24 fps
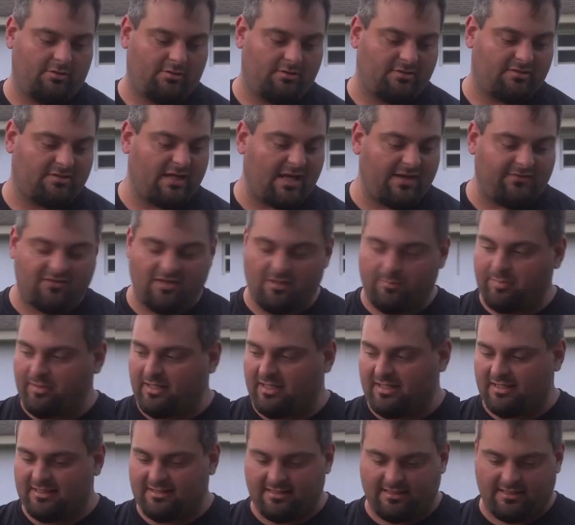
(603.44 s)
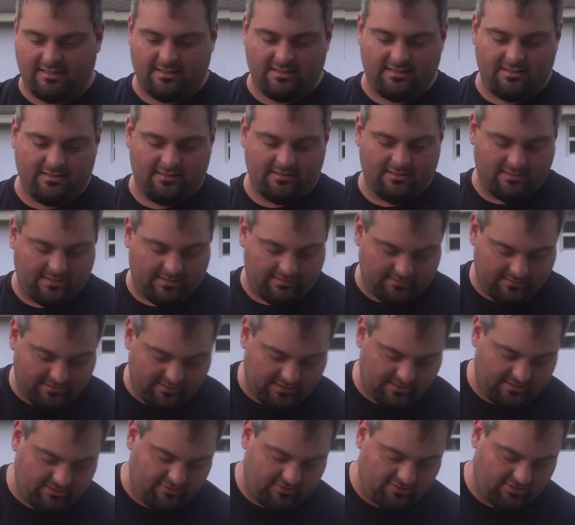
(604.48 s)
your safety pin is in, and then
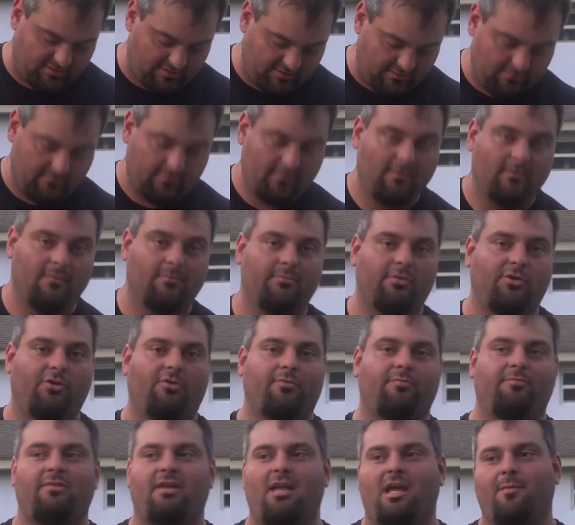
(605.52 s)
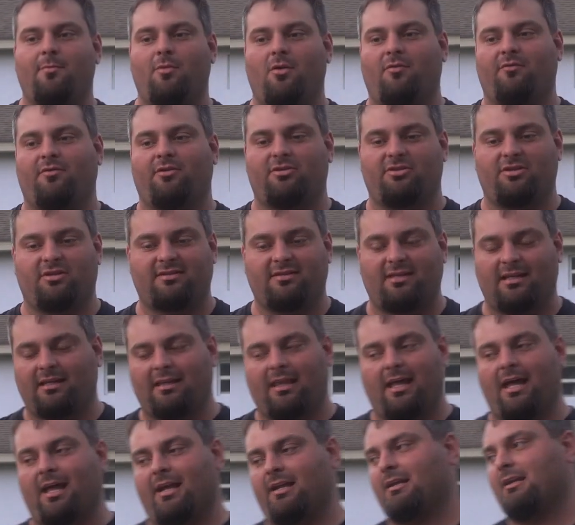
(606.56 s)
it's just boom, game over, just like
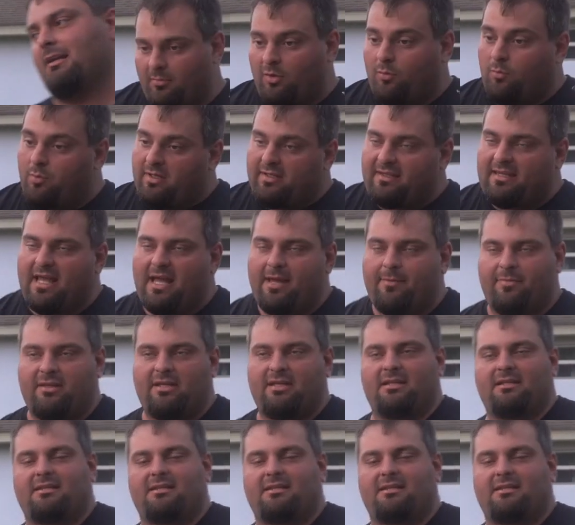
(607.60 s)
that. But with that being